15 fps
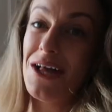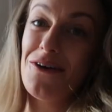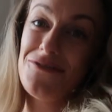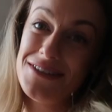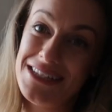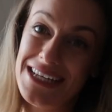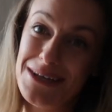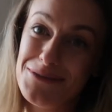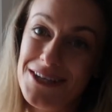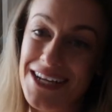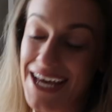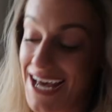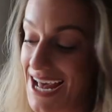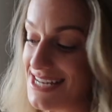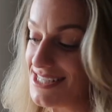obviously I'm going
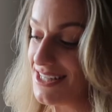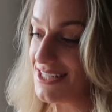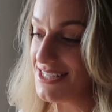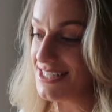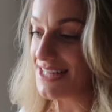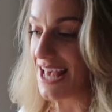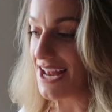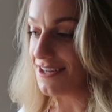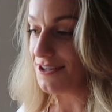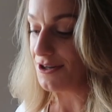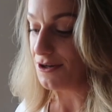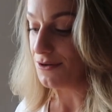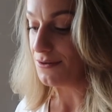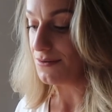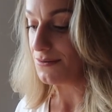to head to the
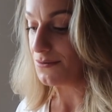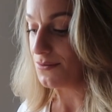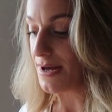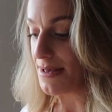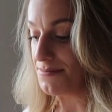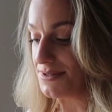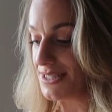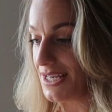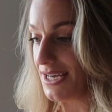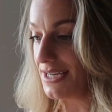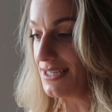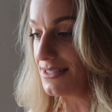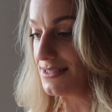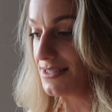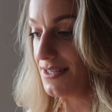Desenio
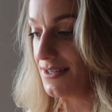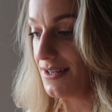website.